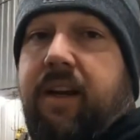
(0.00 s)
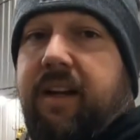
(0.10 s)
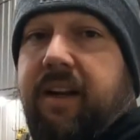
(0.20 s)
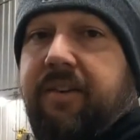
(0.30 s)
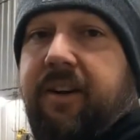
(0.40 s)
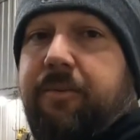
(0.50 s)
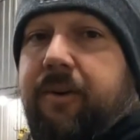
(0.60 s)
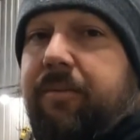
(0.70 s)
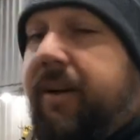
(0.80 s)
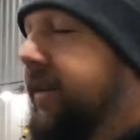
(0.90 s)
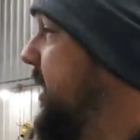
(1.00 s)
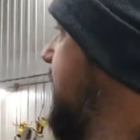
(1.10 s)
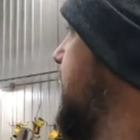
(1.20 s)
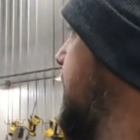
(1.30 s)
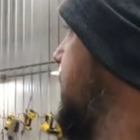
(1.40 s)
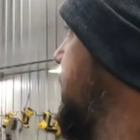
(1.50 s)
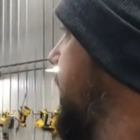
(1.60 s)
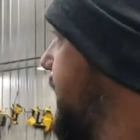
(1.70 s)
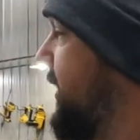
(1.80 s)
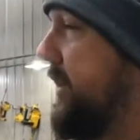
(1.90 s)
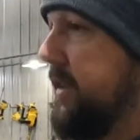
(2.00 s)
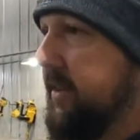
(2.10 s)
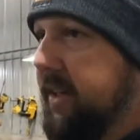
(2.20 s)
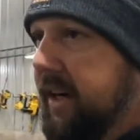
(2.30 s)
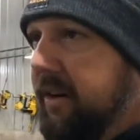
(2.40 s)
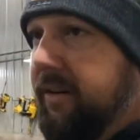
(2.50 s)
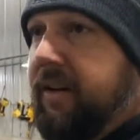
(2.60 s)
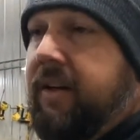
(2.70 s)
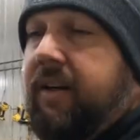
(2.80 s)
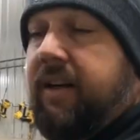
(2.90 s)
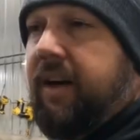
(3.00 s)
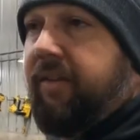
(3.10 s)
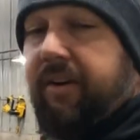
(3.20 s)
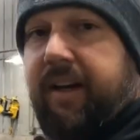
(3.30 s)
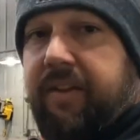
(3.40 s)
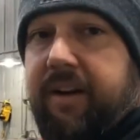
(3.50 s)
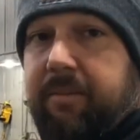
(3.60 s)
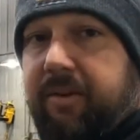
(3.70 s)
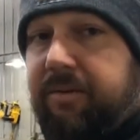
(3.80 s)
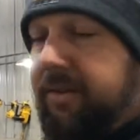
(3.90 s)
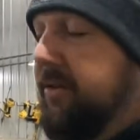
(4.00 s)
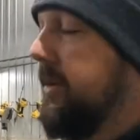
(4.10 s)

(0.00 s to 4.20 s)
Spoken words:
Indiana Transport plate taken off. I got to get the ELD out. I've already got the number switched